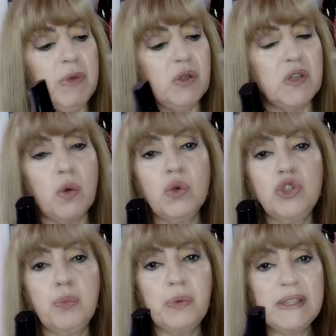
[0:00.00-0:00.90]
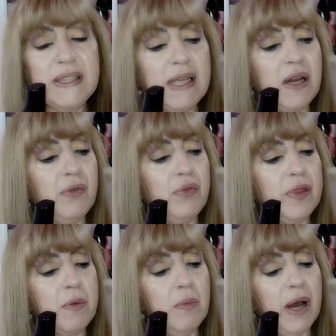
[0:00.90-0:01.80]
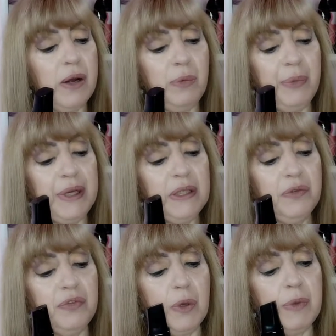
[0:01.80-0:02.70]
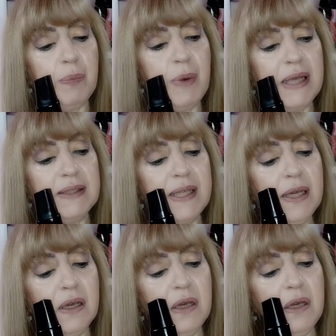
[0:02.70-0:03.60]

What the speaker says: because they want to preserve the environment from the plastic.